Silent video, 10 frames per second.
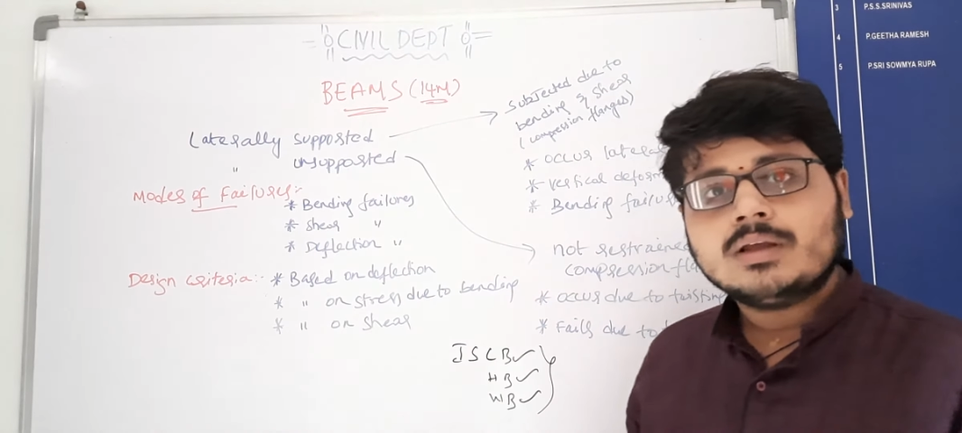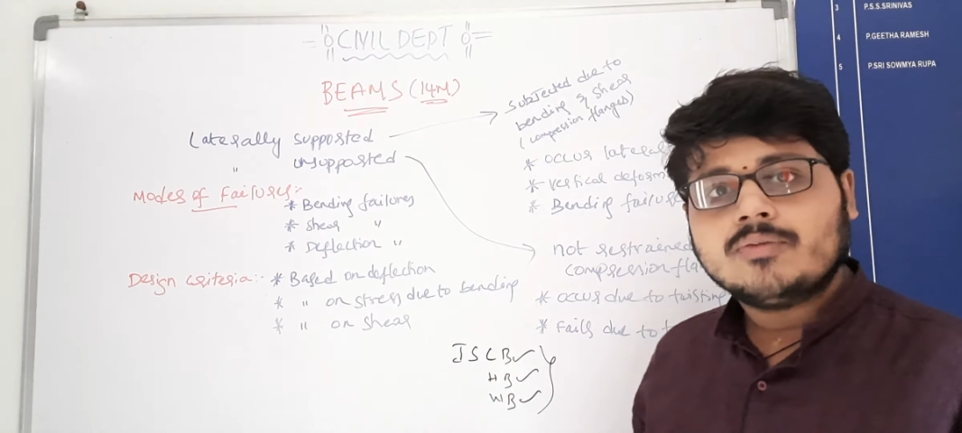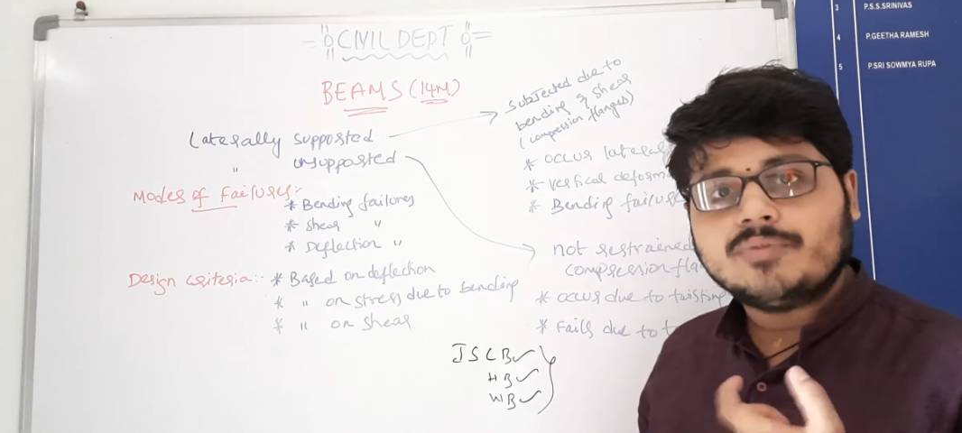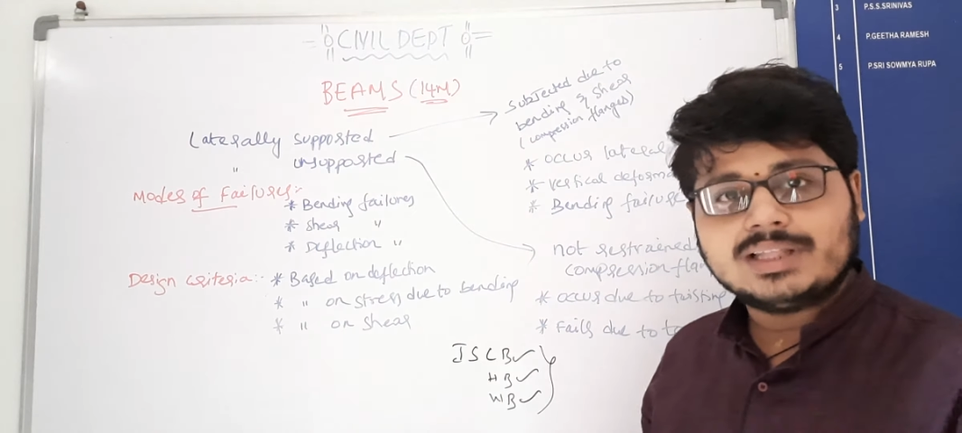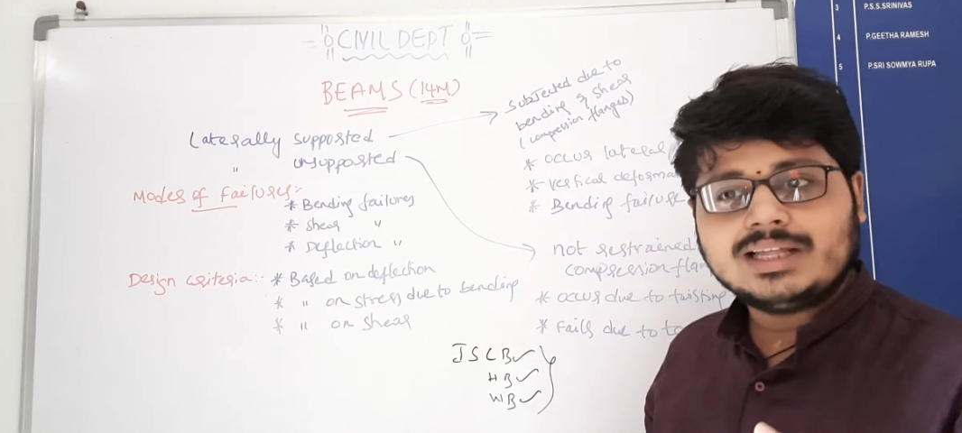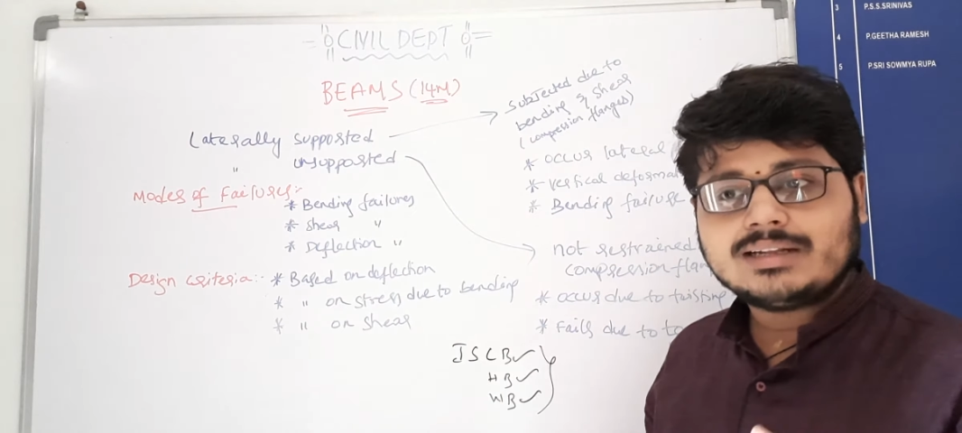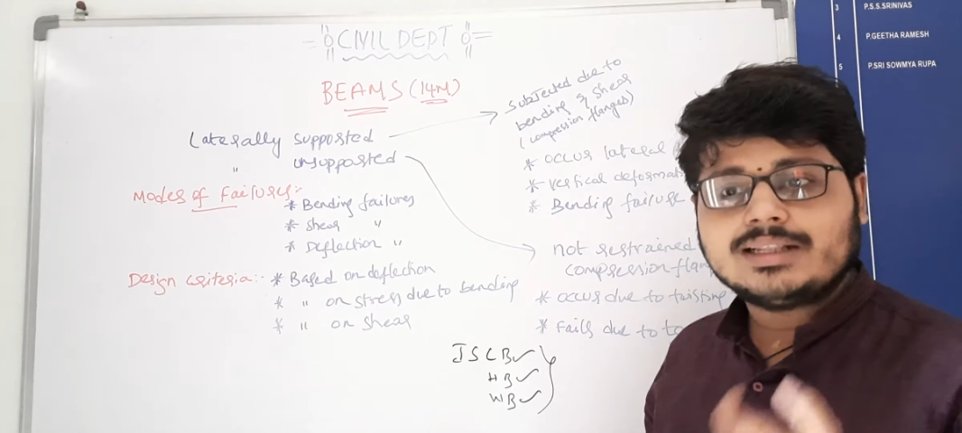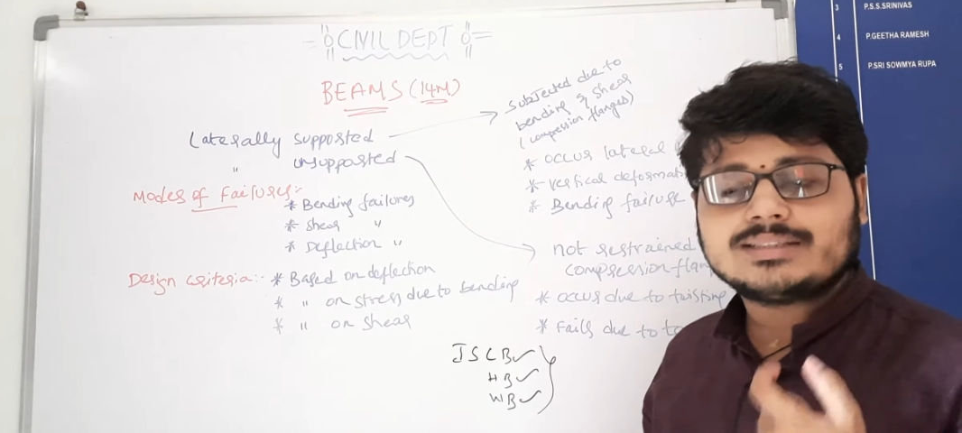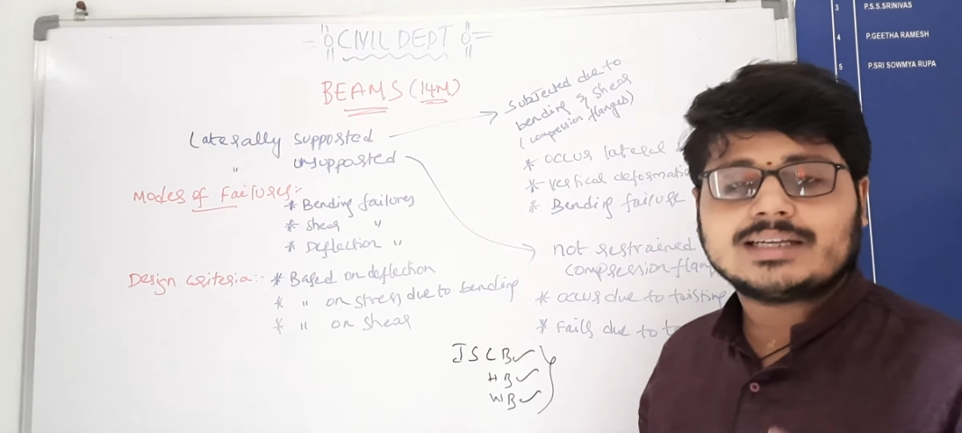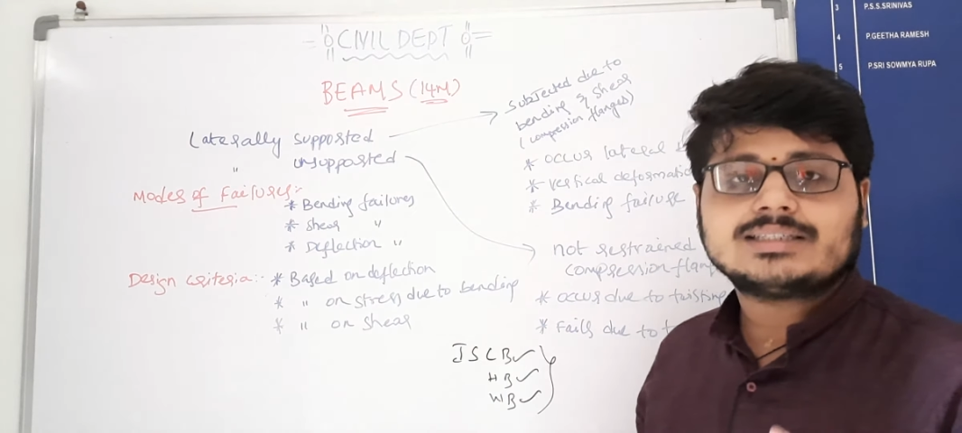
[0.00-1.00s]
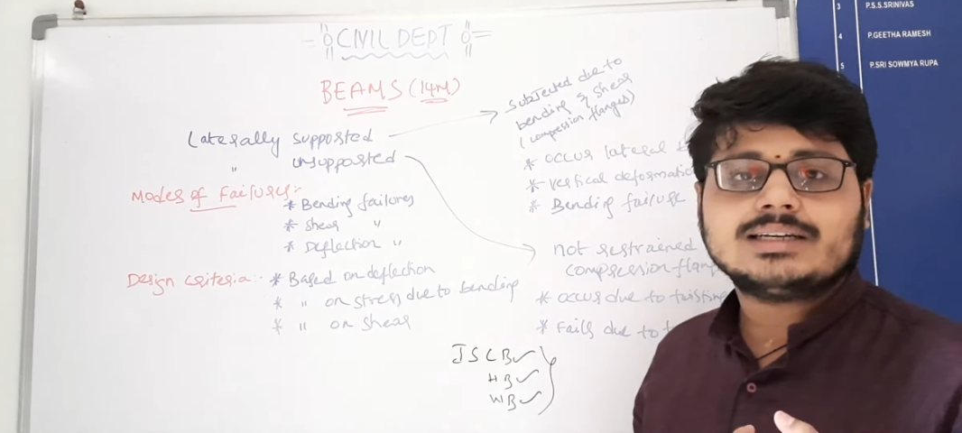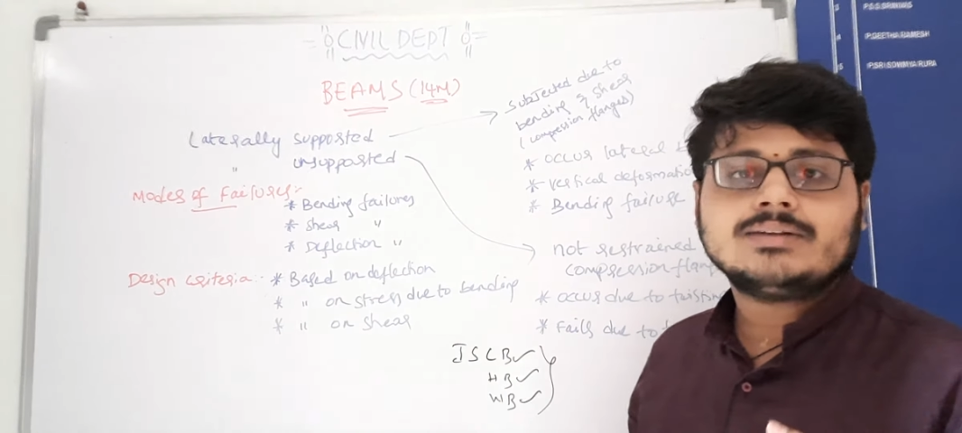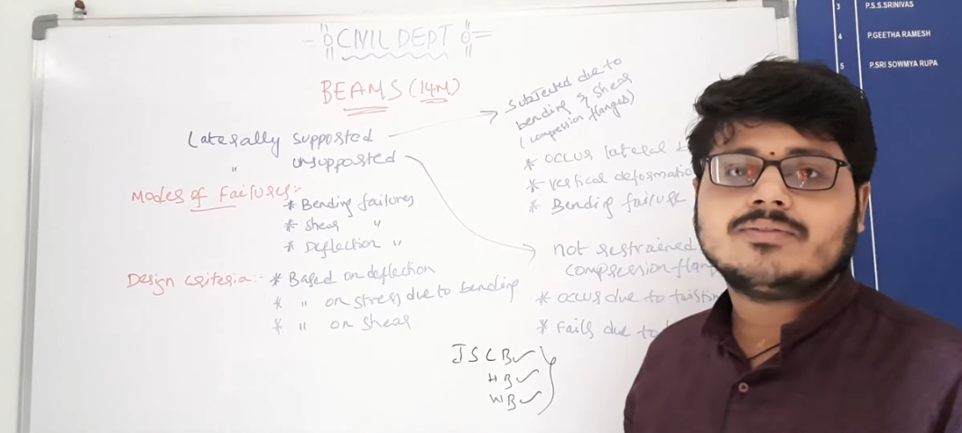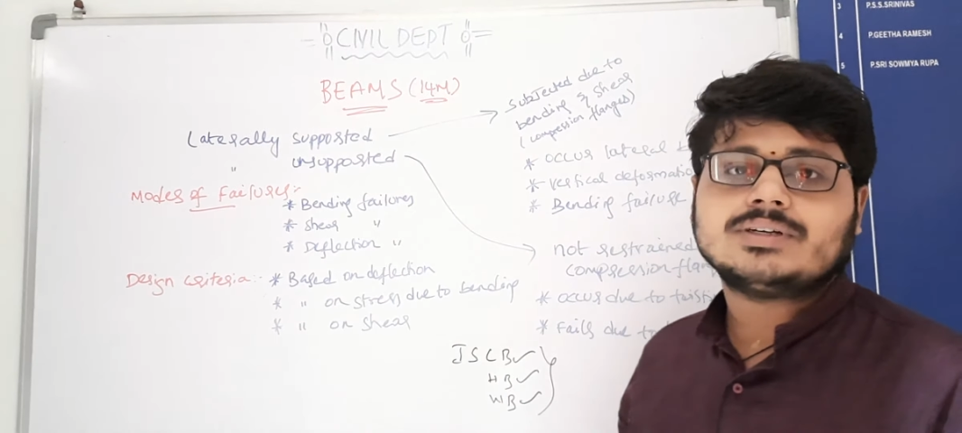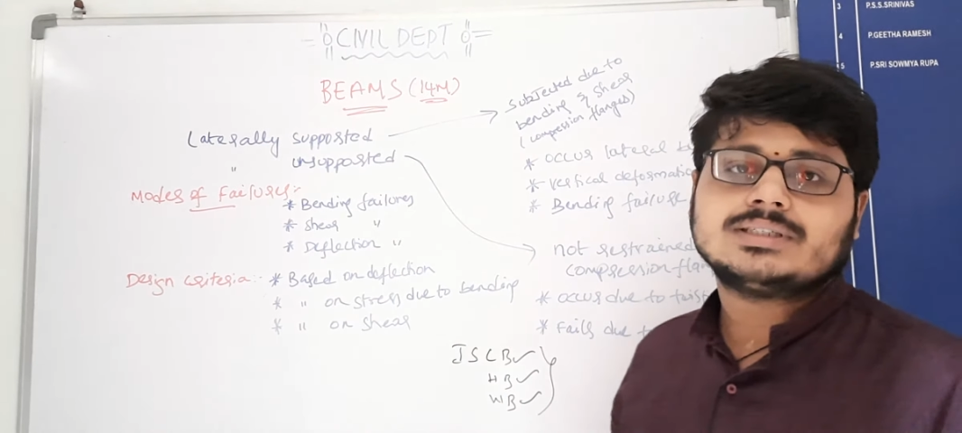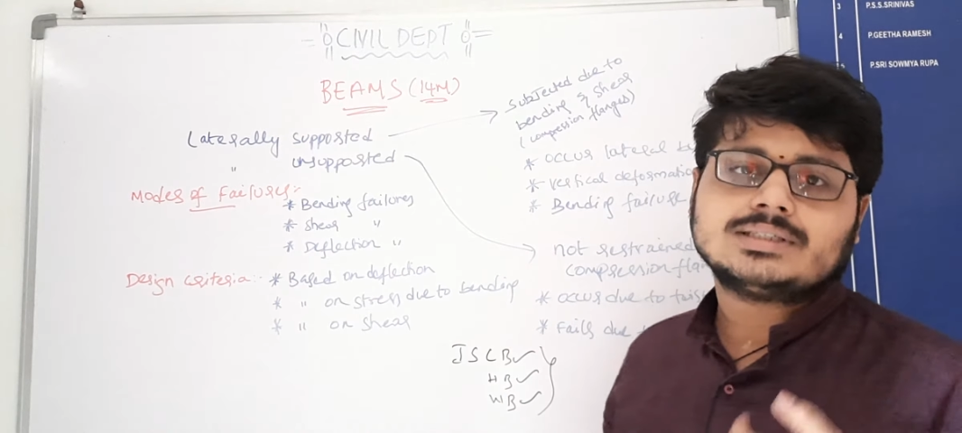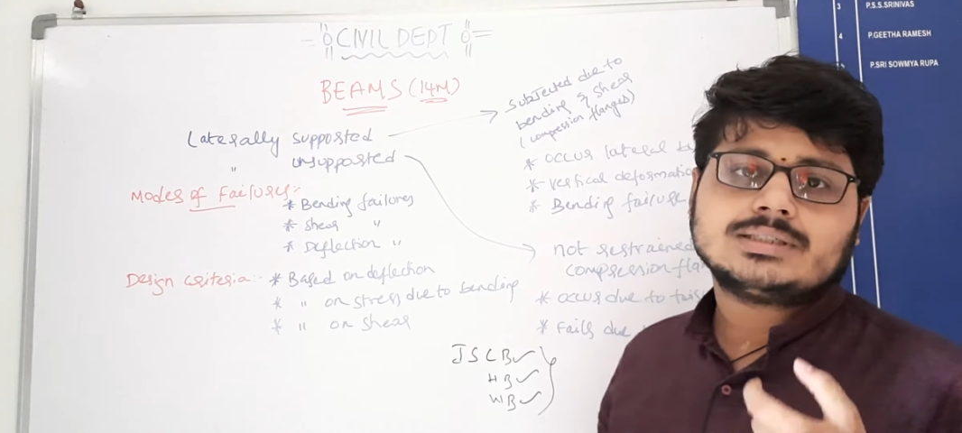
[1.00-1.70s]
whether the section was